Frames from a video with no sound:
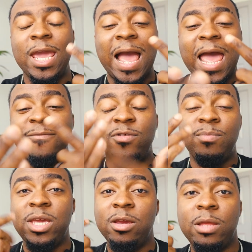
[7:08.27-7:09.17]
I have to
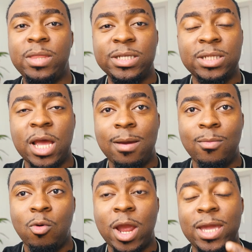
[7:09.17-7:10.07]
be here at this time,
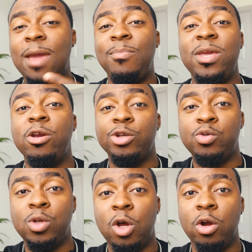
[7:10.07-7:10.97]
or I can't be here
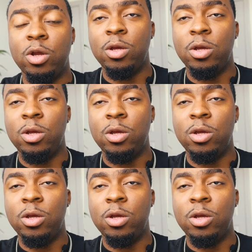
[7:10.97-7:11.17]
too long.